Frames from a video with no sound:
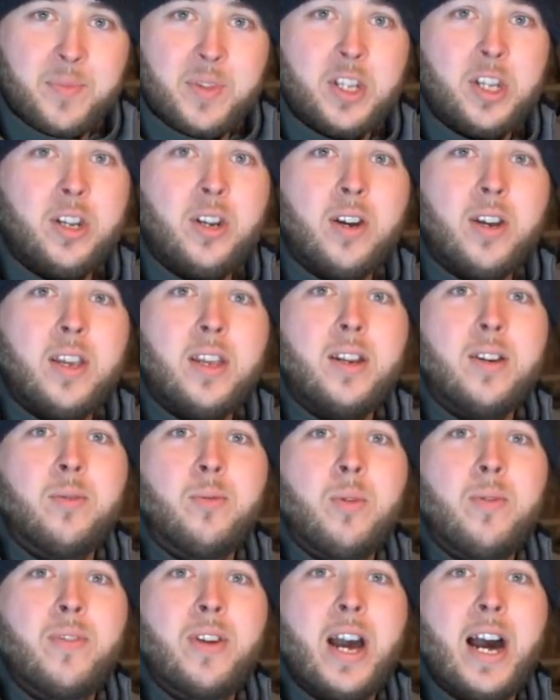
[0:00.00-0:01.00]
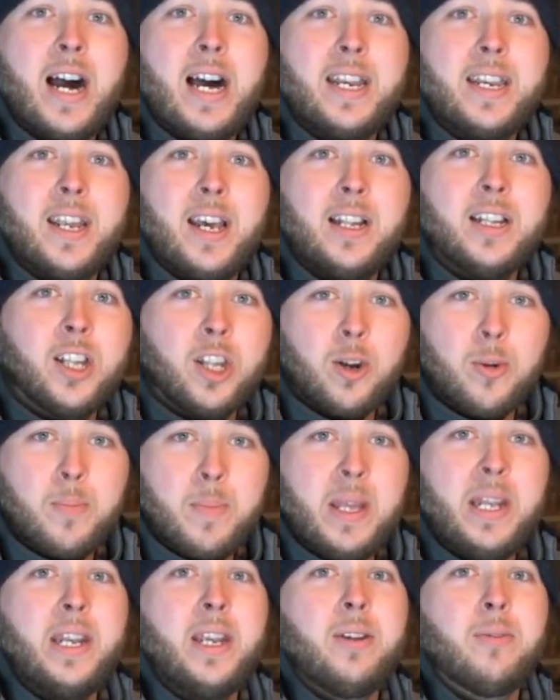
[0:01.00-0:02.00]
Tonight we've got a little
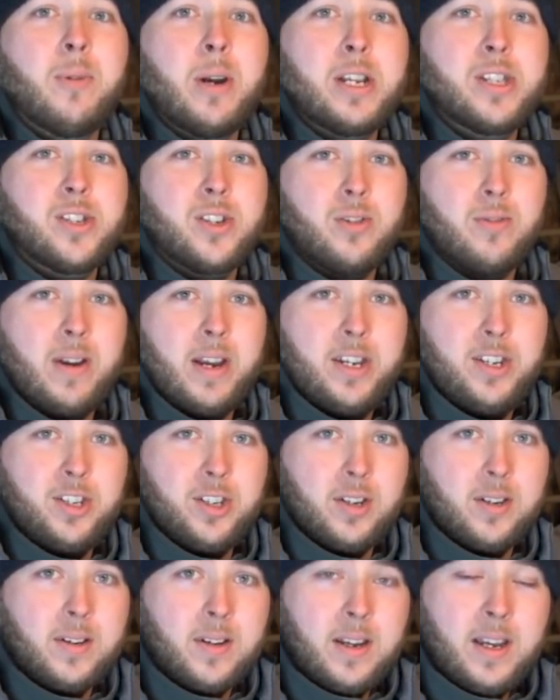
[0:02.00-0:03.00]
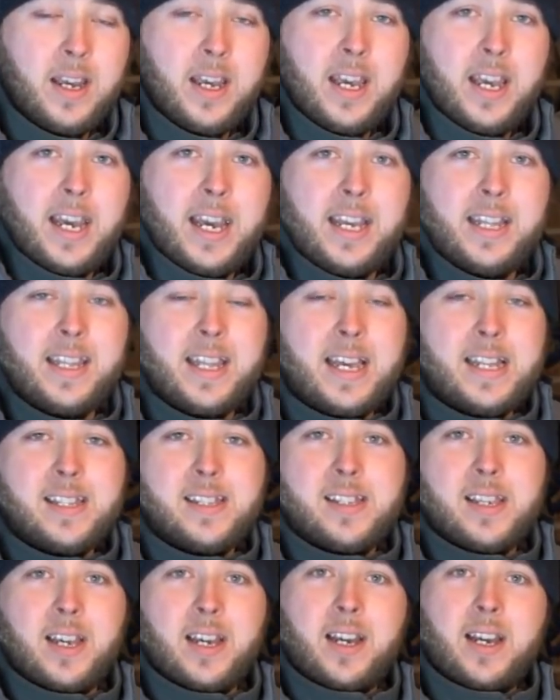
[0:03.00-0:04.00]
mini restoration, and
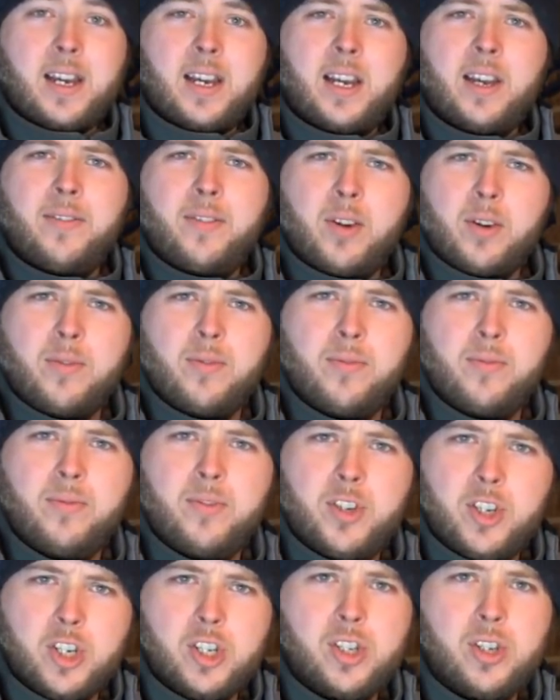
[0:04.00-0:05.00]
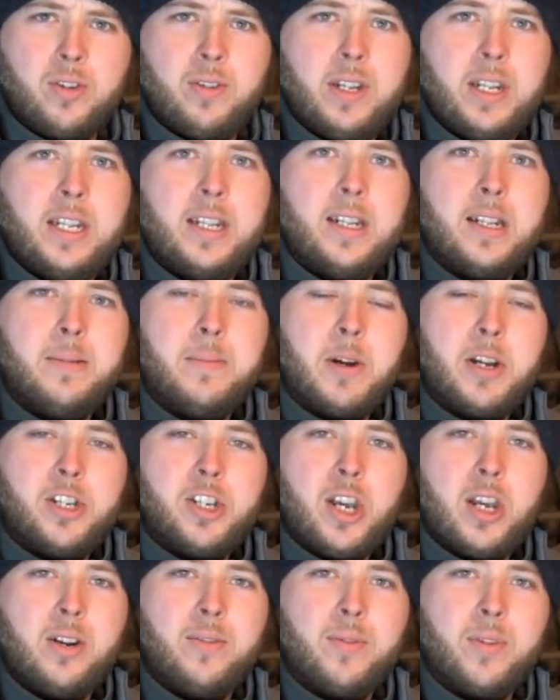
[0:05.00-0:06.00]
that's uh, if you're just tuning into my
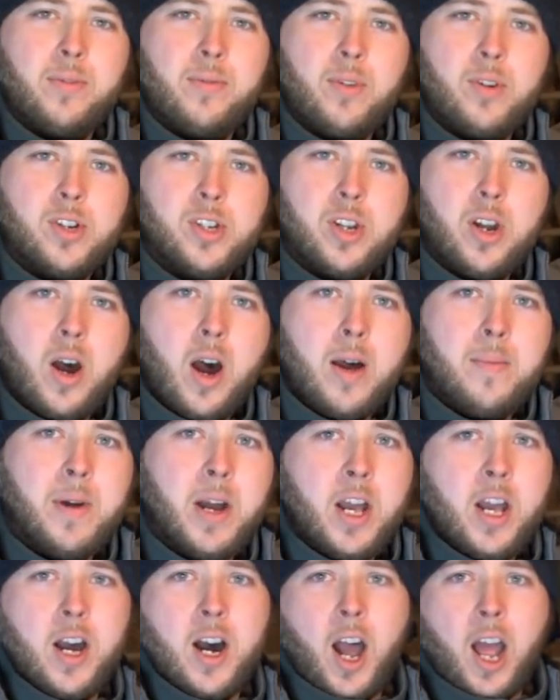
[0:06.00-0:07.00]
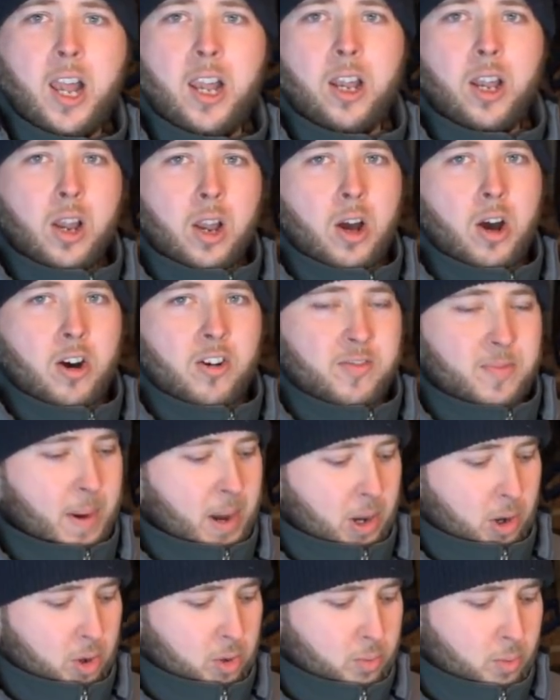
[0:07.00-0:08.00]
channel for the first time, I love
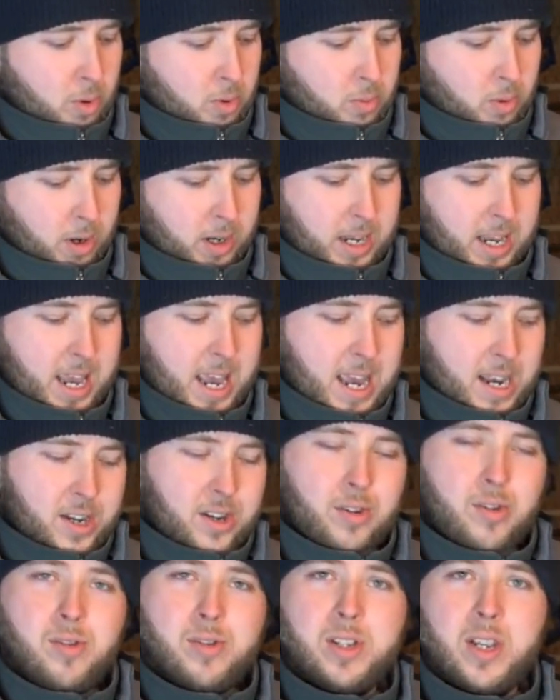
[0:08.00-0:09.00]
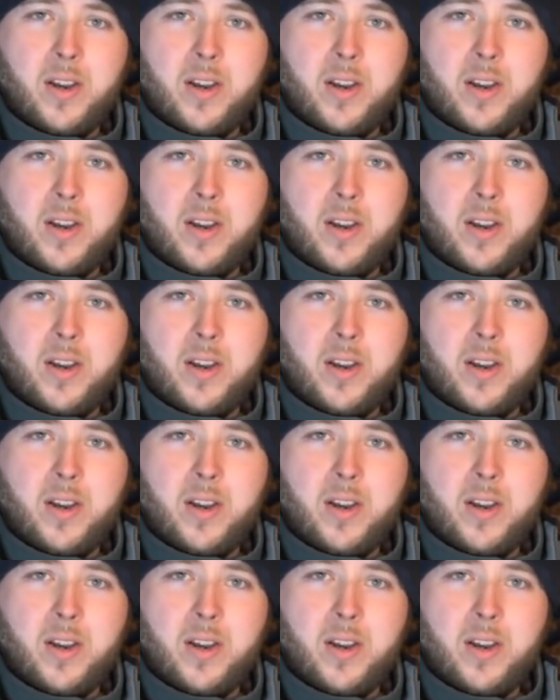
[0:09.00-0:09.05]
my old woodworking hand tools.